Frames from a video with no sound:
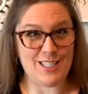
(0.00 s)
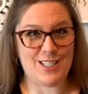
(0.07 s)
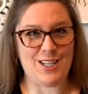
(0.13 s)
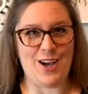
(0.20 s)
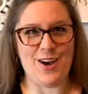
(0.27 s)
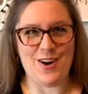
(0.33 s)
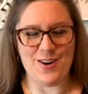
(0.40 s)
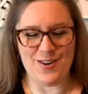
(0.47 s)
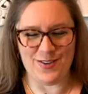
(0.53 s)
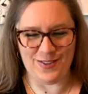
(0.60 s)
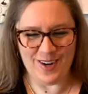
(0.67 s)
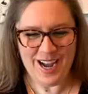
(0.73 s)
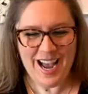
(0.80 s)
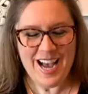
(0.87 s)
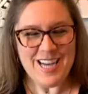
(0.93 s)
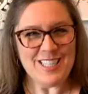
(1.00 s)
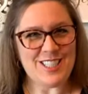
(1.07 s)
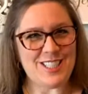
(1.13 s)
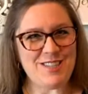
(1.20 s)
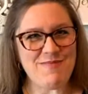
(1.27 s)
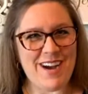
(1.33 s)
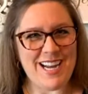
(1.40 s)
so
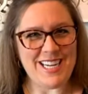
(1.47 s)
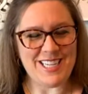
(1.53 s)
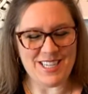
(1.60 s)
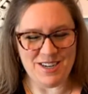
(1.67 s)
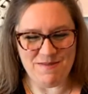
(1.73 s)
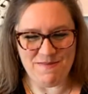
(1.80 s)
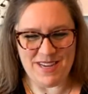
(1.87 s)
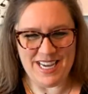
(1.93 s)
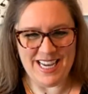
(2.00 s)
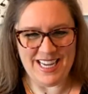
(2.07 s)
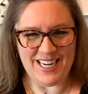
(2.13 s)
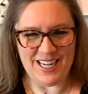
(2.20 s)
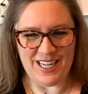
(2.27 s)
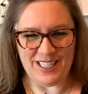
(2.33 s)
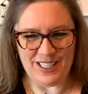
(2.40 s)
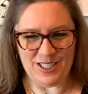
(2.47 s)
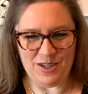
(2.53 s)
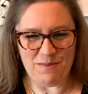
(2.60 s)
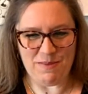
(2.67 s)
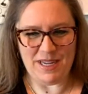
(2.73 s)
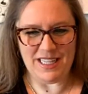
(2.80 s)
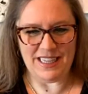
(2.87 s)
she might come in a
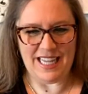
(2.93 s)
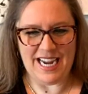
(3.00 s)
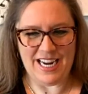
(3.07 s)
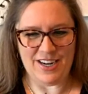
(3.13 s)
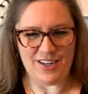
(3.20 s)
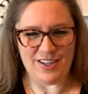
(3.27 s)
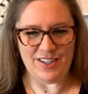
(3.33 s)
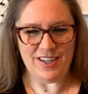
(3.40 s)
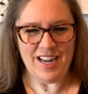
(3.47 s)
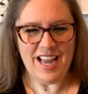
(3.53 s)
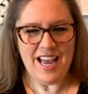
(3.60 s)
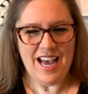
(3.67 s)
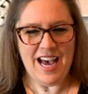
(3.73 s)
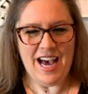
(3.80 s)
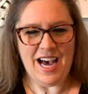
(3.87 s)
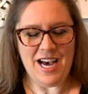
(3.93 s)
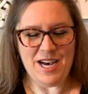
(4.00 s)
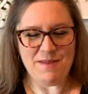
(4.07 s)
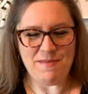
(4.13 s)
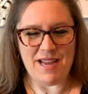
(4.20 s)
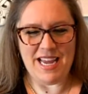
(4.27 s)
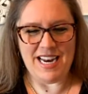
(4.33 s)
little bit later.
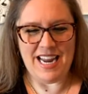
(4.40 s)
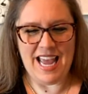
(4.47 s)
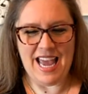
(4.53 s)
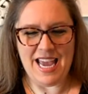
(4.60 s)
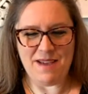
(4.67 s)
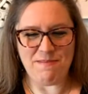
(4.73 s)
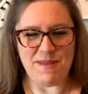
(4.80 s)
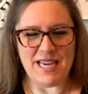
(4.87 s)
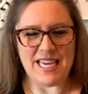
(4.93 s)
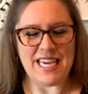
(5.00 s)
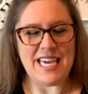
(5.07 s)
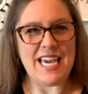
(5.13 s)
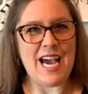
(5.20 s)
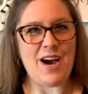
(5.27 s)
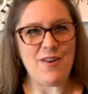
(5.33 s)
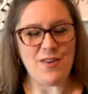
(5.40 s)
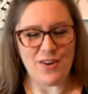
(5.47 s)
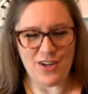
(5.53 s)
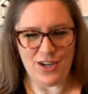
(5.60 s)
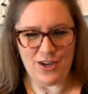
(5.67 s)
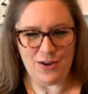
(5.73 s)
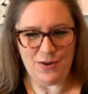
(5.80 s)
Um, and hey, Mickey, how are
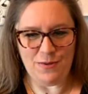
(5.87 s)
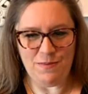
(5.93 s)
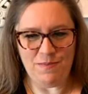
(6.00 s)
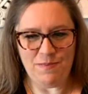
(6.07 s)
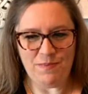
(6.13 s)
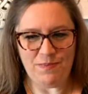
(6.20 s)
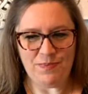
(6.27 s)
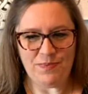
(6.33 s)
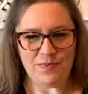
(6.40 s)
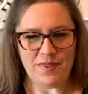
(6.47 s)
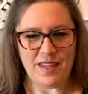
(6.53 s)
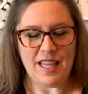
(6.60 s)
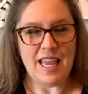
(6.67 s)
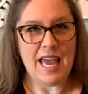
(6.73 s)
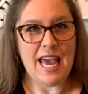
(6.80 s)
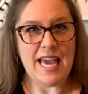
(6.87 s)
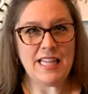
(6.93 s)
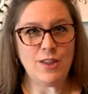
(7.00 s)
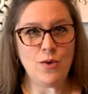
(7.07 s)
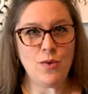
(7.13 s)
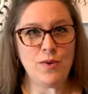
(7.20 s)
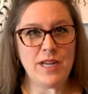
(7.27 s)
you? Hey,
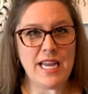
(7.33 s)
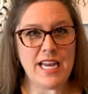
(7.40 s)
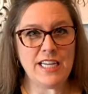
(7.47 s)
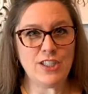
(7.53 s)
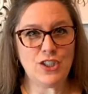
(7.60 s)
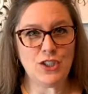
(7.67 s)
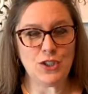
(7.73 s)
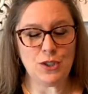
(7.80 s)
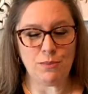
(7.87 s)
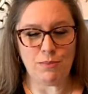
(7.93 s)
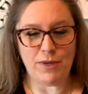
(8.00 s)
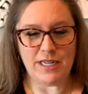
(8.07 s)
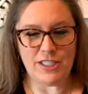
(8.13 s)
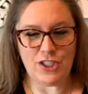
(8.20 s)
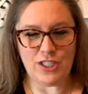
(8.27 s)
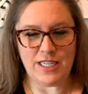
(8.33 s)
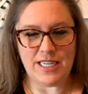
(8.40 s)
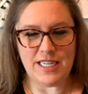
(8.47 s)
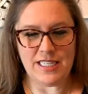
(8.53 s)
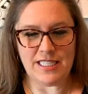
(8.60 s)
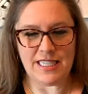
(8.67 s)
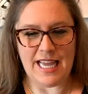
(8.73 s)
Lorianne Sugar
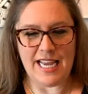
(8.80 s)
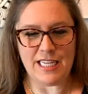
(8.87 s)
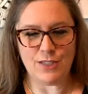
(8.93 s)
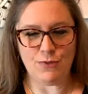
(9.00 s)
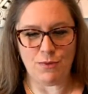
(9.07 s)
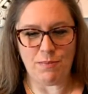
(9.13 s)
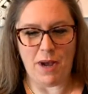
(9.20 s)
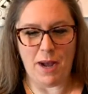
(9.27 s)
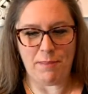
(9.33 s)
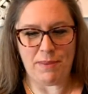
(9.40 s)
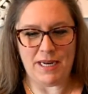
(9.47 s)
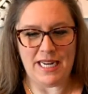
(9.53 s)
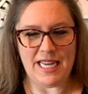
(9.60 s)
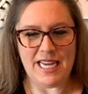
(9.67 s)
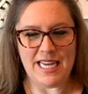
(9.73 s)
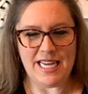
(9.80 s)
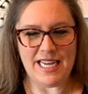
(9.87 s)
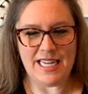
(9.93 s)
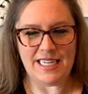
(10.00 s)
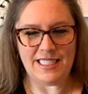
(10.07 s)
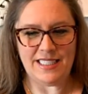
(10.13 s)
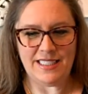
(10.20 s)
Britches, thanks for popping
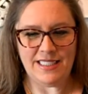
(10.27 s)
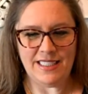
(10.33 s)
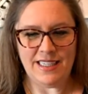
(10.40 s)
in.